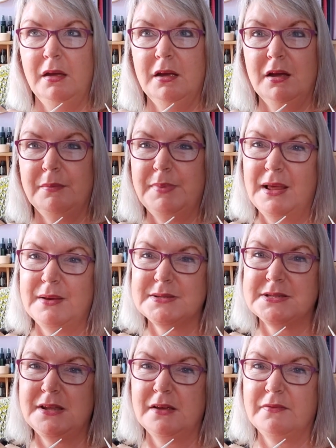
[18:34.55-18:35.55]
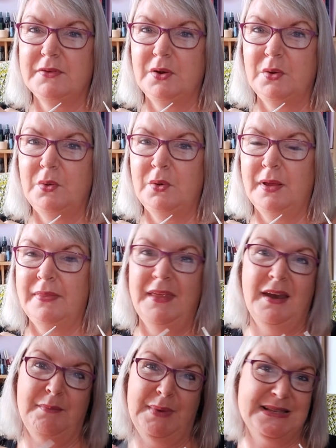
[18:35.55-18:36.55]
couple hours in the afternoon, and then
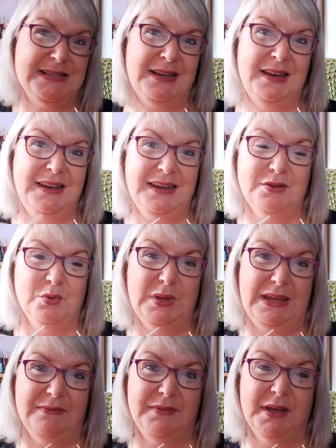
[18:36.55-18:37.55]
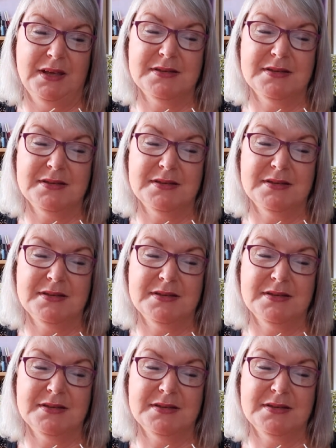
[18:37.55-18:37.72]
I basically knit all evening.